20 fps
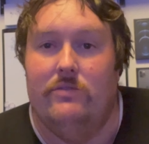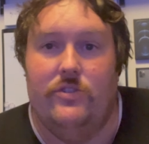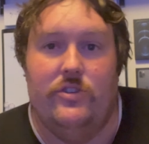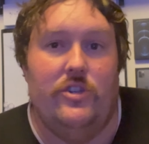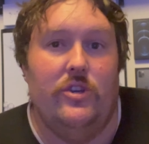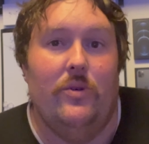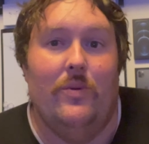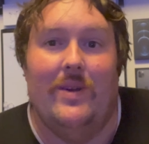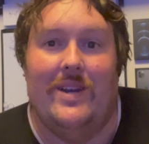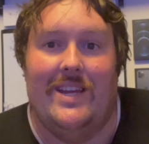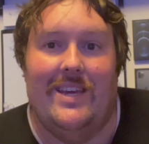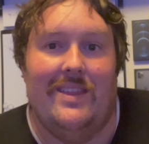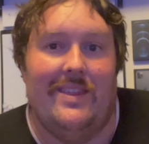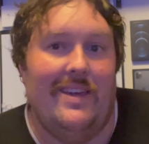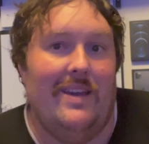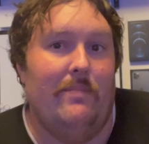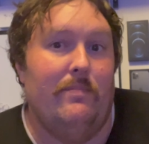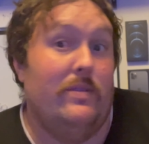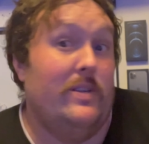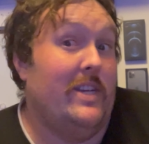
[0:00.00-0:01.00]
and do
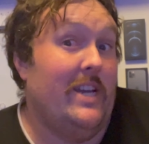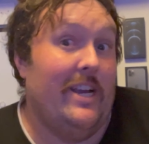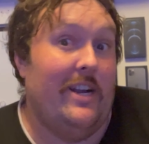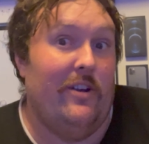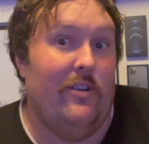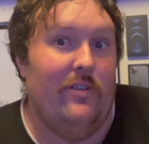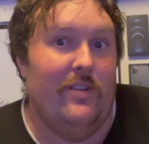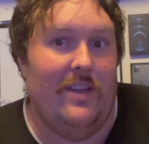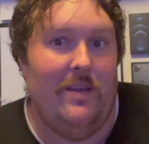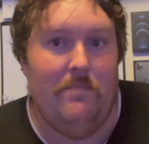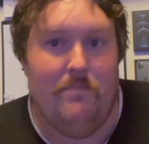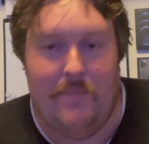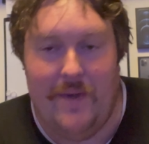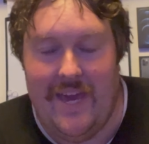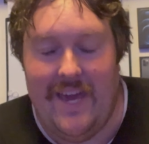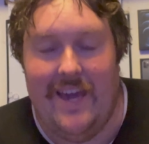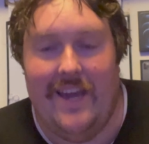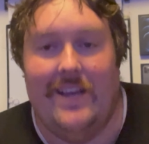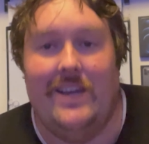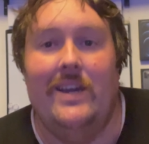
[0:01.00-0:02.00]
anything particularly
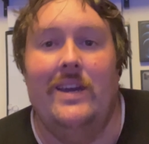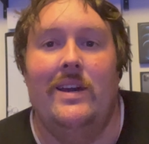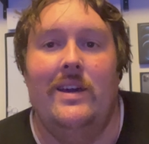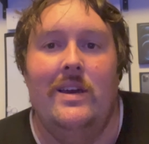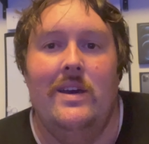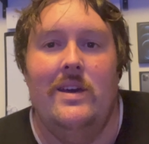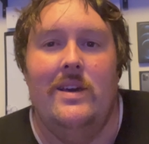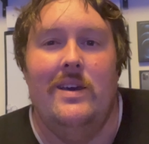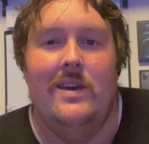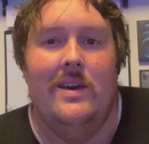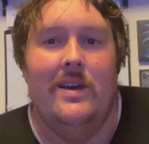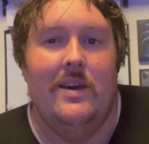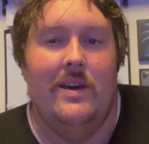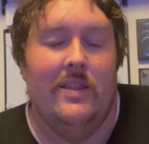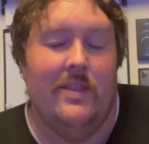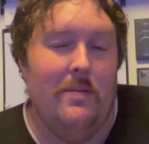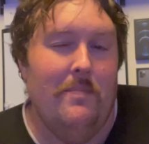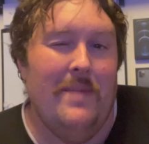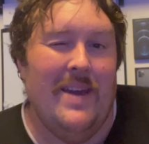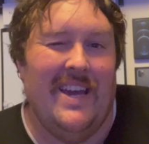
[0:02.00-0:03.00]
big.
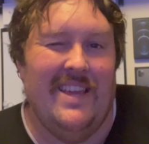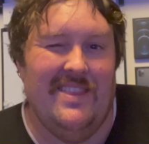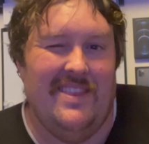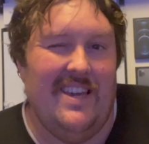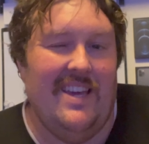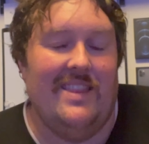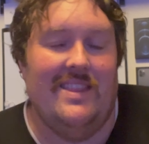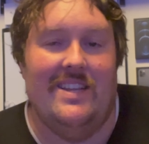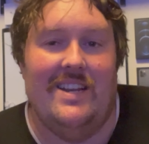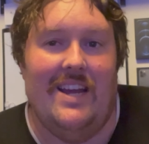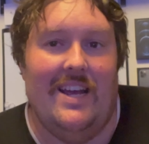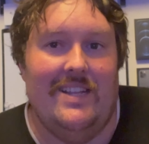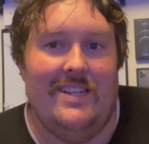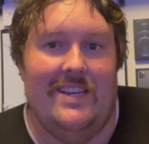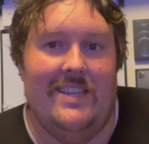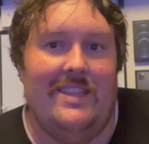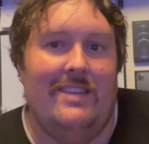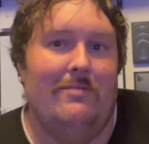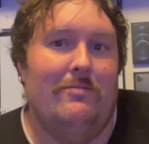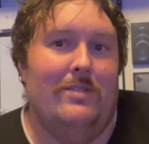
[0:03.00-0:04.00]
The main thing that I
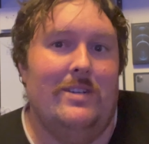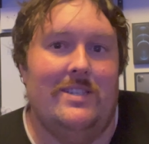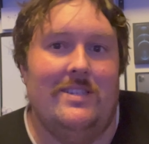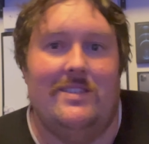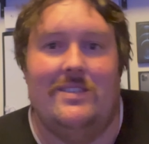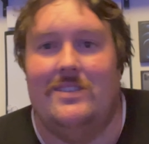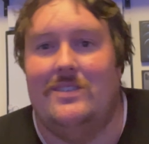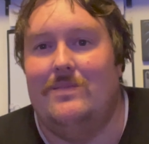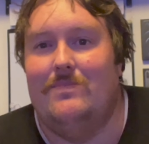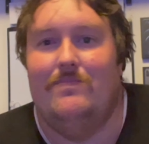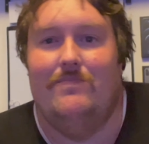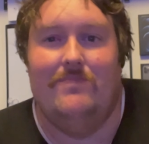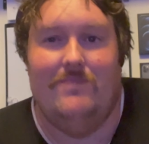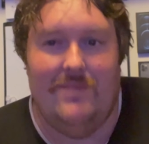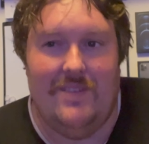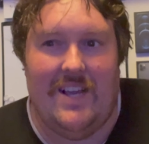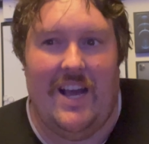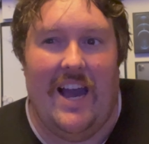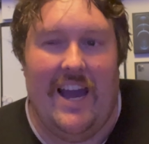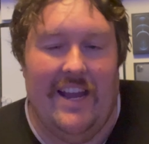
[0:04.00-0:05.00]
did that was
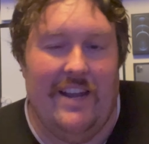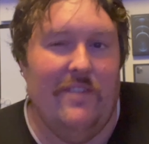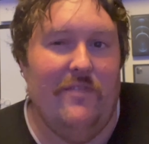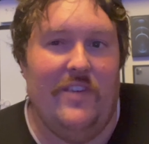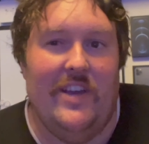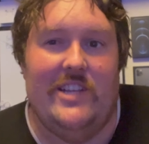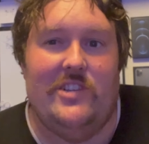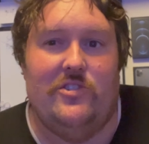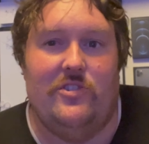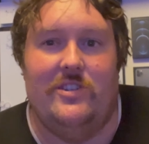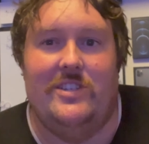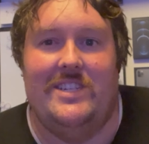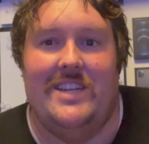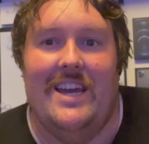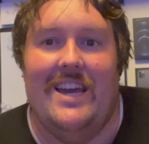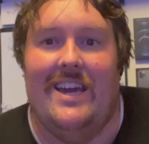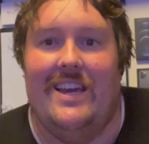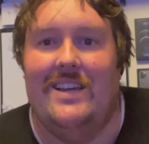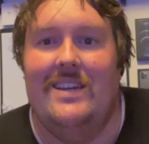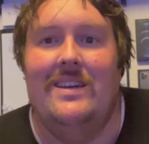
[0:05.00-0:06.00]
kind of
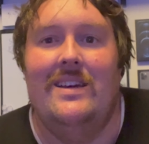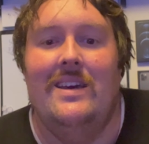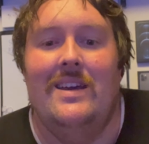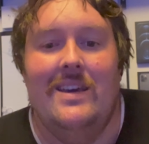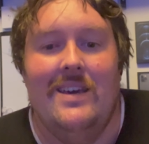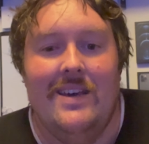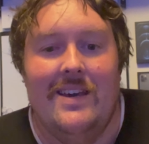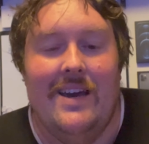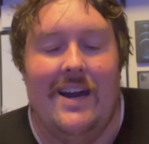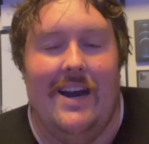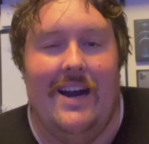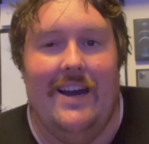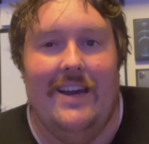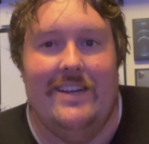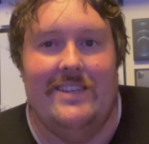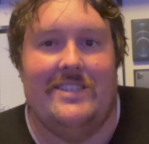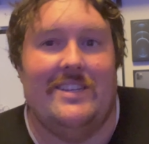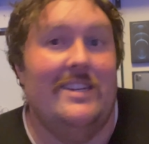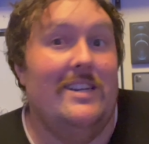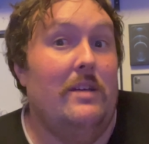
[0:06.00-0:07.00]
interesting
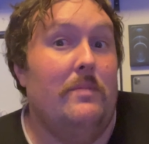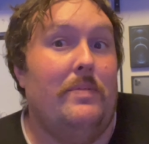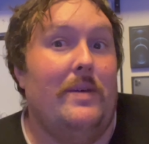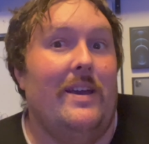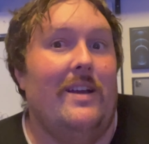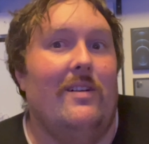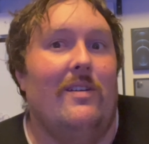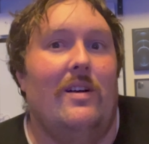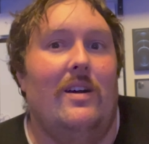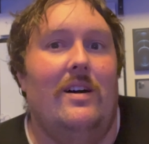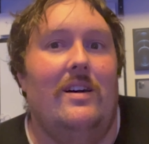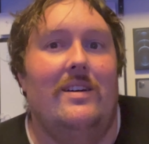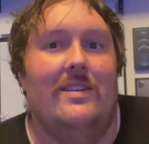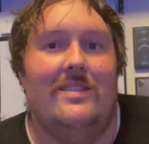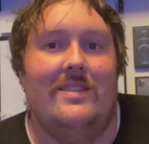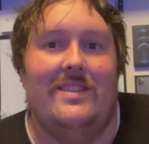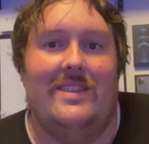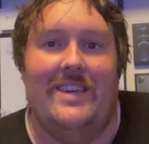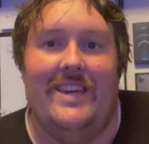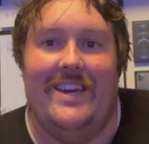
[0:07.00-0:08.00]
is going to appear
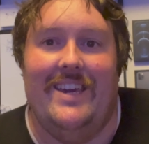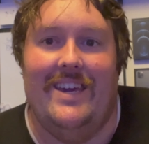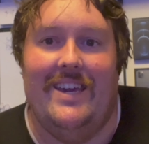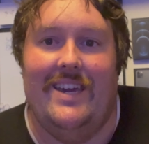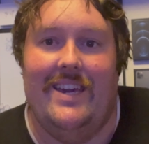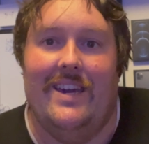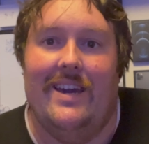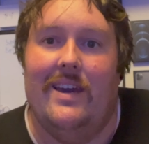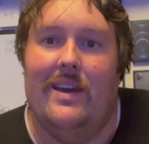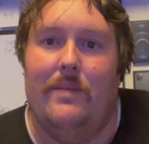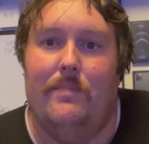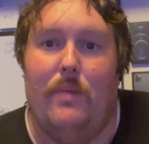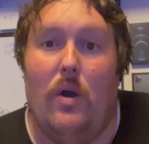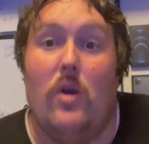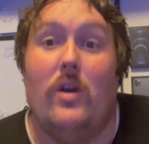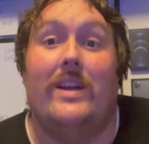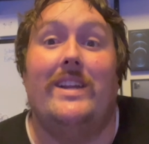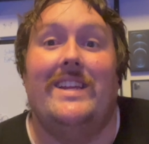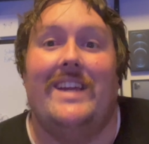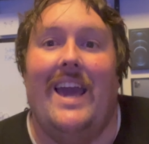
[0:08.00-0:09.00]
on the
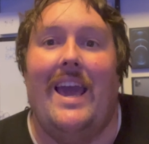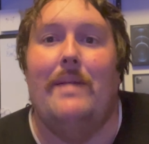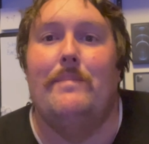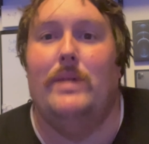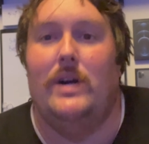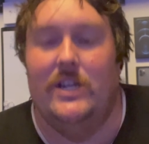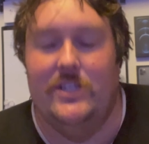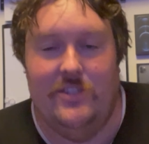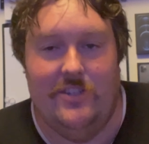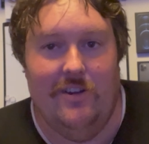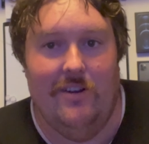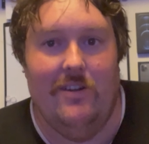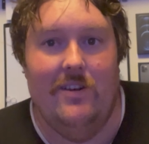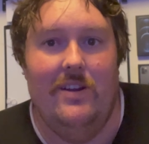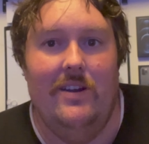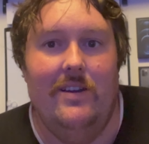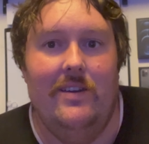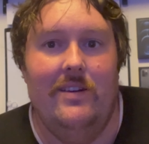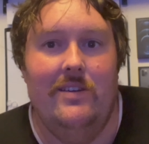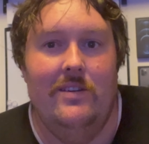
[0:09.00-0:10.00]
Bargain Game
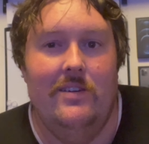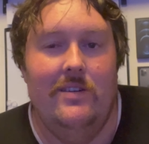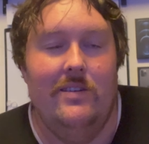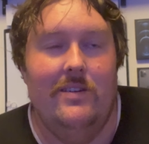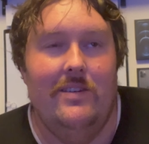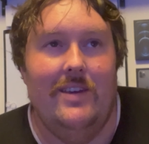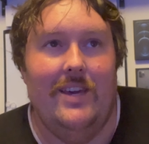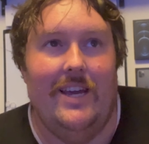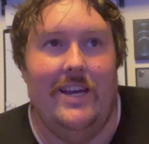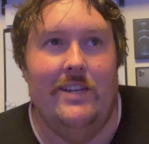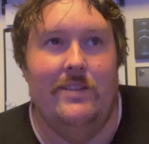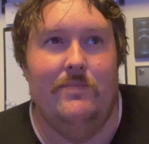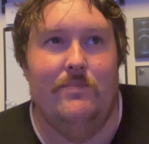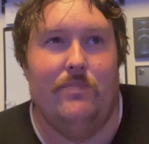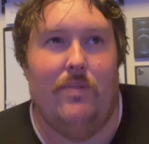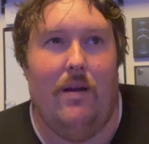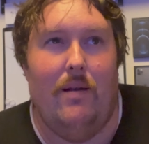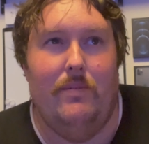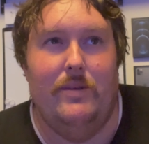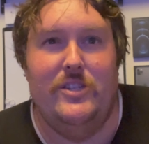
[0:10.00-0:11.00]
Hunter in
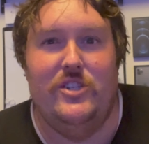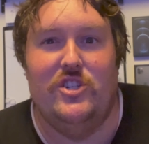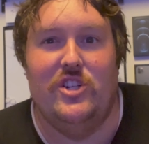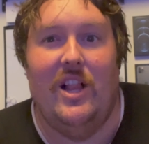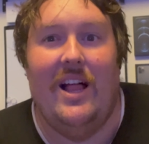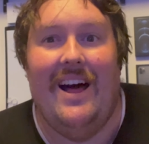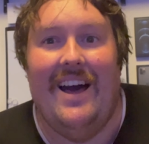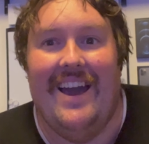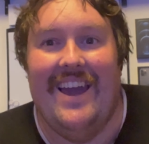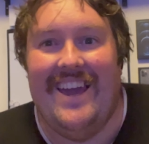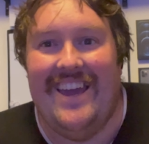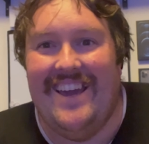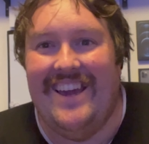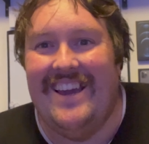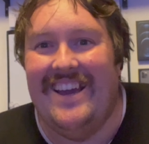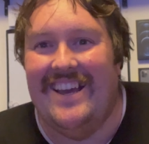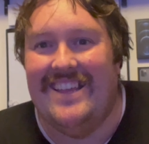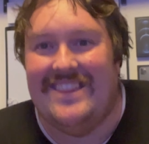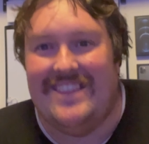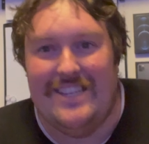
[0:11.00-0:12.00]
probably July
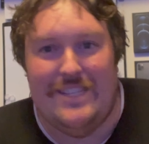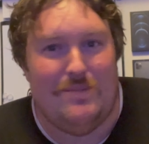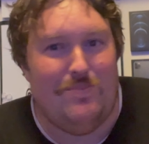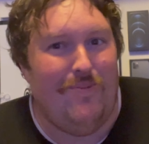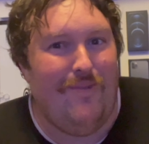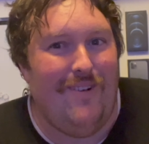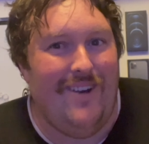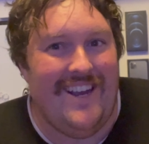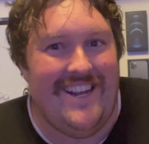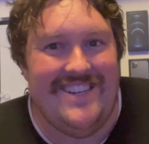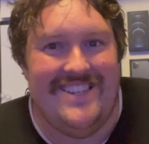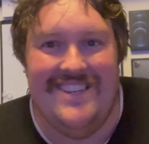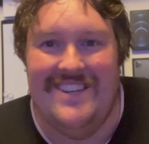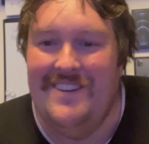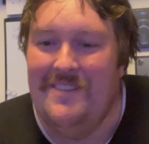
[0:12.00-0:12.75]
at this point.